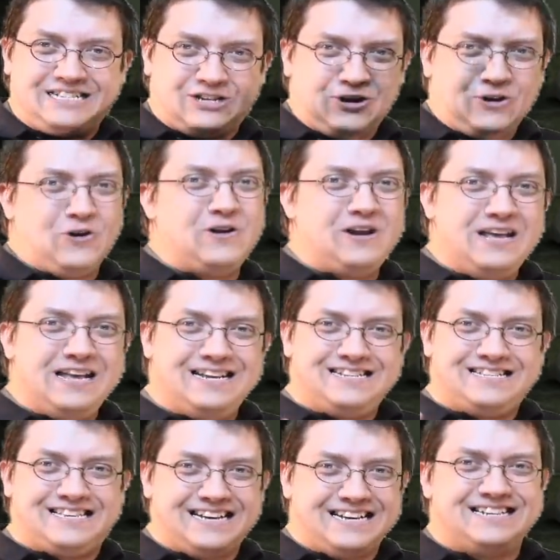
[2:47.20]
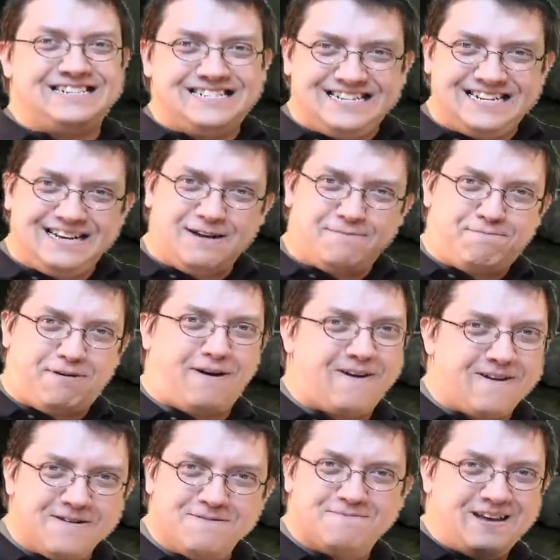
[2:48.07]
dirty, dingy
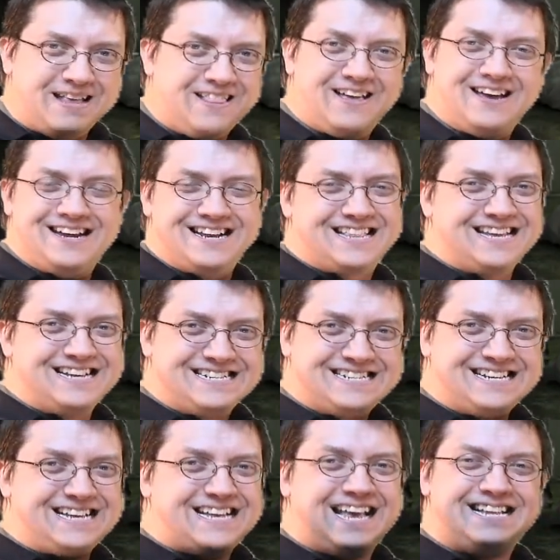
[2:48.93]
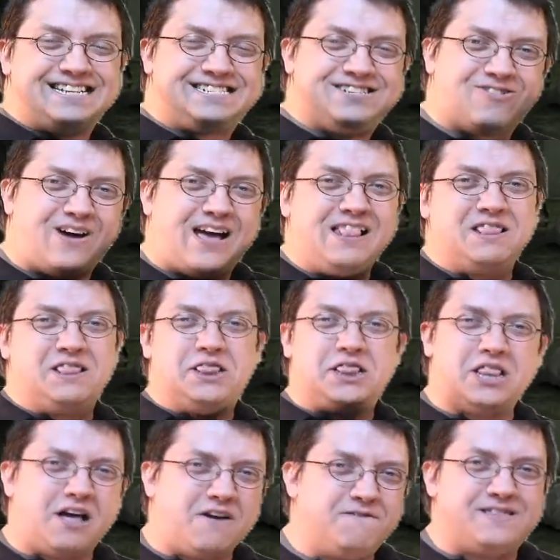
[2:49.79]
apartment like this. And so I
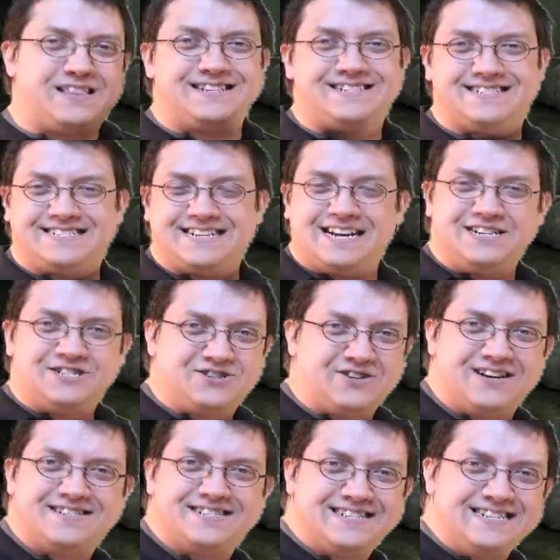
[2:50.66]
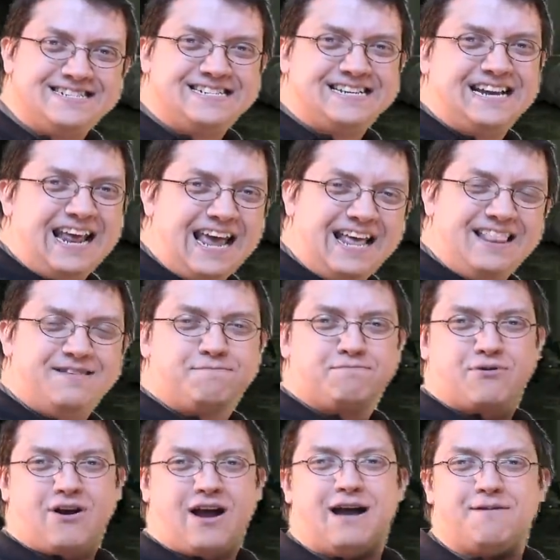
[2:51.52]
love the set dressings and
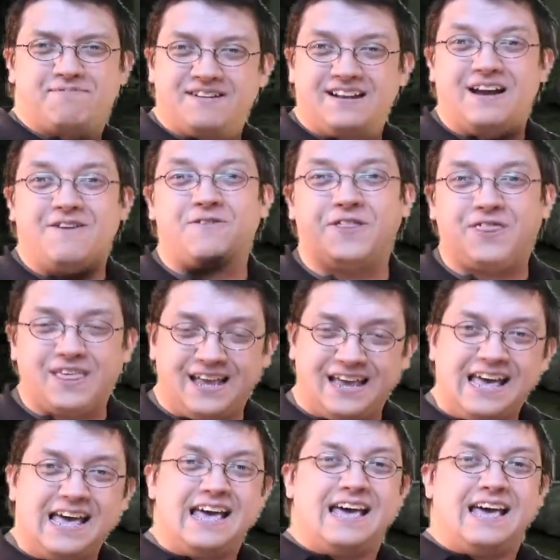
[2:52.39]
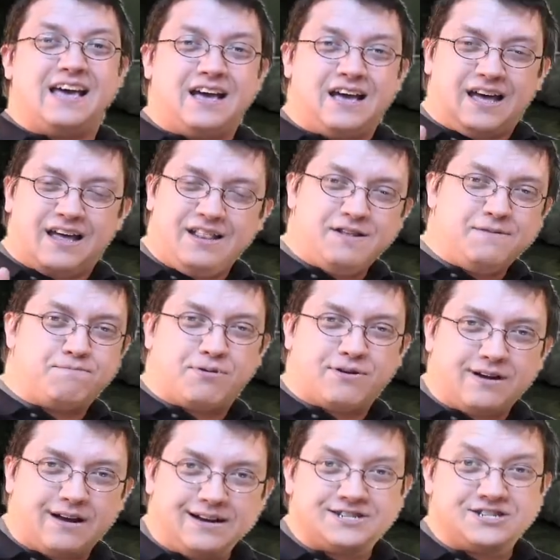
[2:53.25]
the props and everything. And the
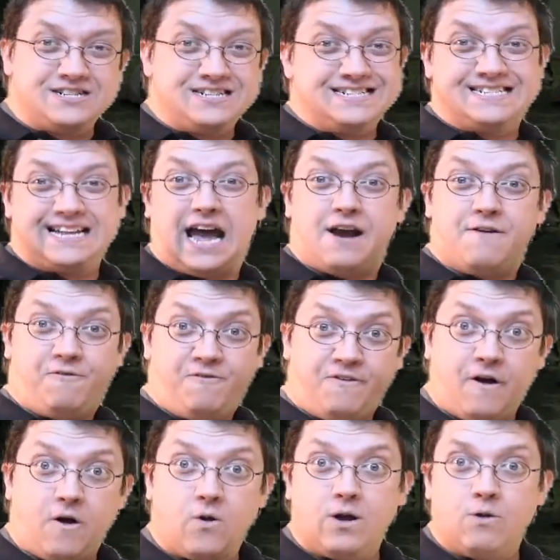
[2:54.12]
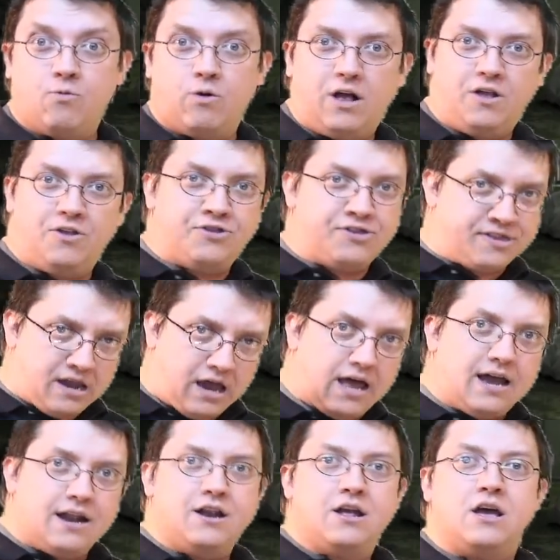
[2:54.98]
production design, very well
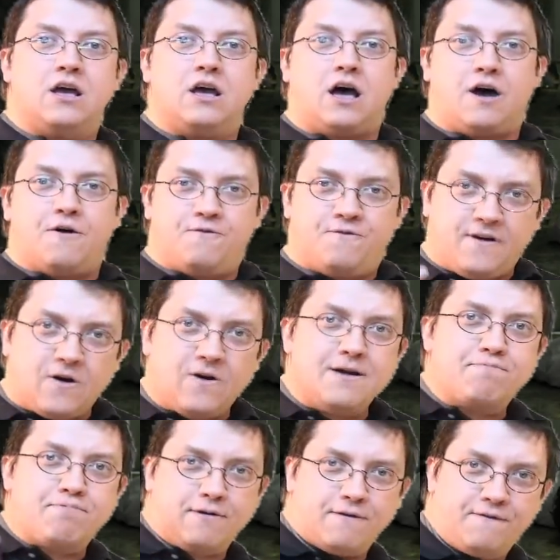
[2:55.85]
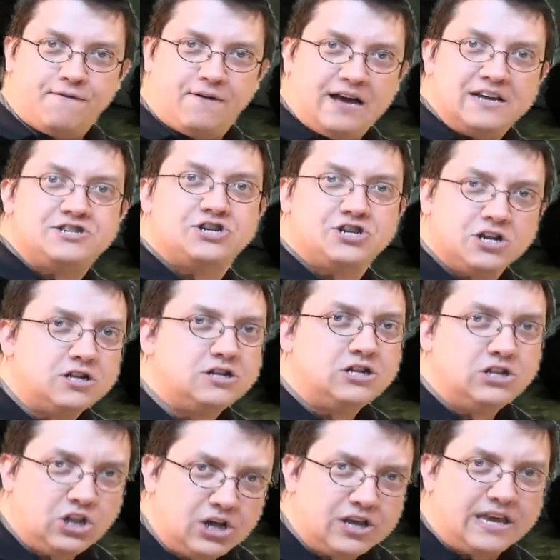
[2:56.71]
done, very
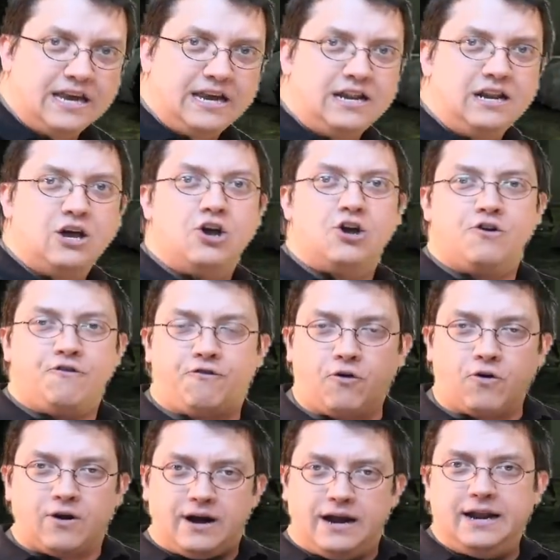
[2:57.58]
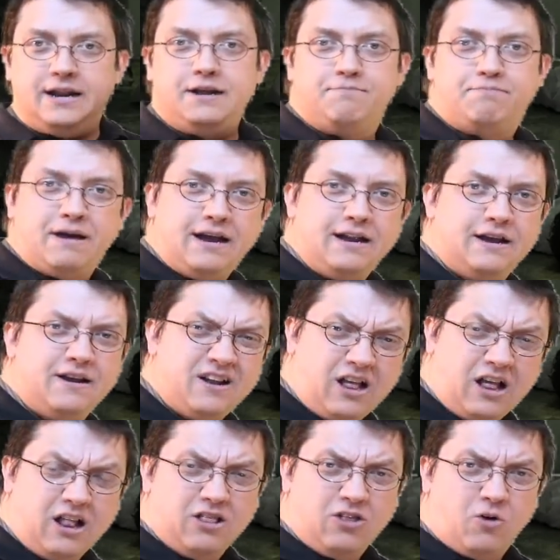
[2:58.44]
professional looking for
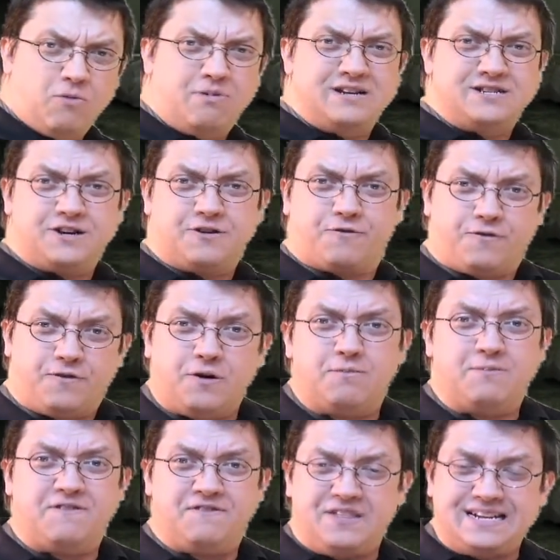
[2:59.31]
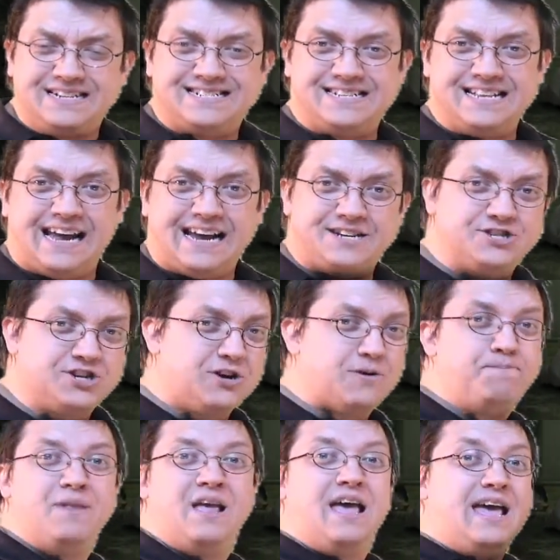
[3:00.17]
independent, low-budget film of this
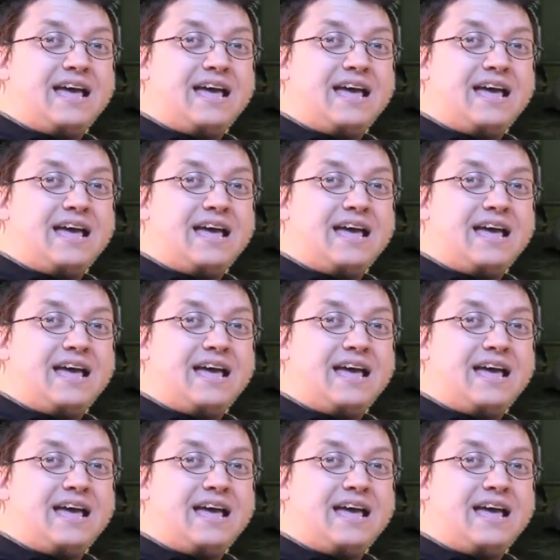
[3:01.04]
nature.